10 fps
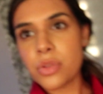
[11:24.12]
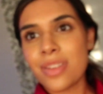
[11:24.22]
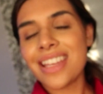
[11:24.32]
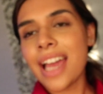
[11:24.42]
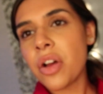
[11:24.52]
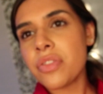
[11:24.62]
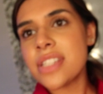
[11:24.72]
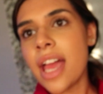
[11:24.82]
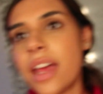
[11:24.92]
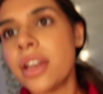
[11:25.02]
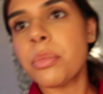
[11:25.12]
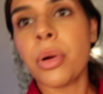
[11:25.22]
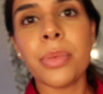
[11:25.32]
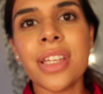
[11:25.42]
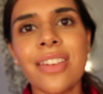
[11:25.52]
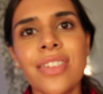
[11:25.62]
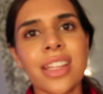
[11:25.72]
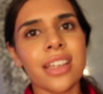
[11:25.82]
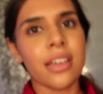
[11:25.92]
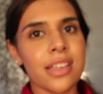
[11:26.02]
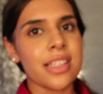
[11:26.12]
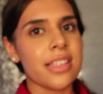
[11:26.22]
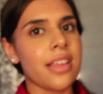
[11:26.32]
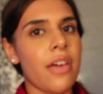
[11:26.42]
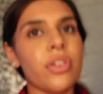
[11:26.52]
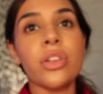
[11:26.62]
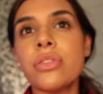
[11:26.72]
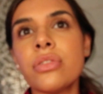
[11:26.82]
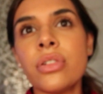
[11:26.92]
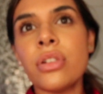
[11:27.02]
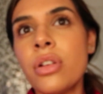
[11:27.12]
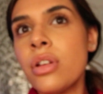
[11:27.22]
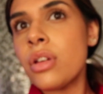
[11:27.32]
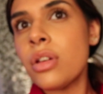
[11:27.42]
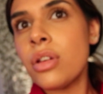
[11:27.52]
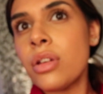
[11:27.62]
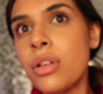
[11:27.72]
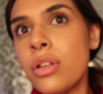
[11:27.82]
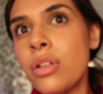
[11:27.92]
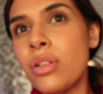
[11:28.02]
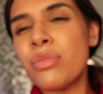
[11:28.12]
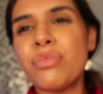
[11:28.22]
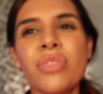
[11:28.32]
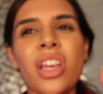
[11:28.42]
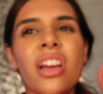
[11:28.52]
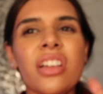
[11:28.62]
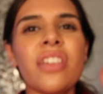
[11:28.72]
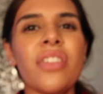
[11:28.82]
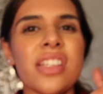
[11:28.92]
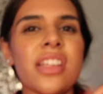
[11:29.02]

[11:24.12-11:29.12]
So I think out of 10 I'd probably give it like a 7. Yeah I'd give it a